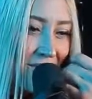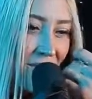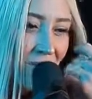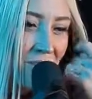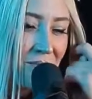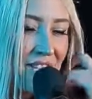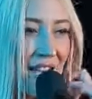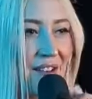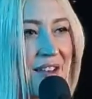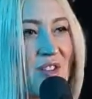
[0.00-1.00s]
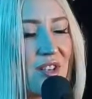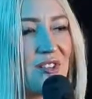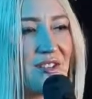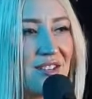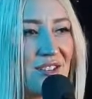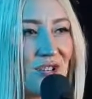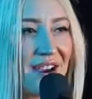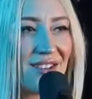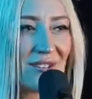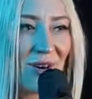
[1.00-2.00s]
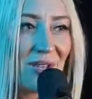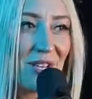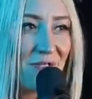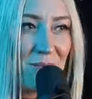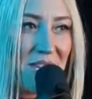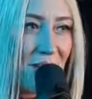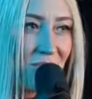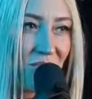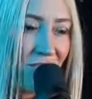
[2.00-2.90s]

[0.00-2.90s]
So yeah, and the track is called Lift Me Up,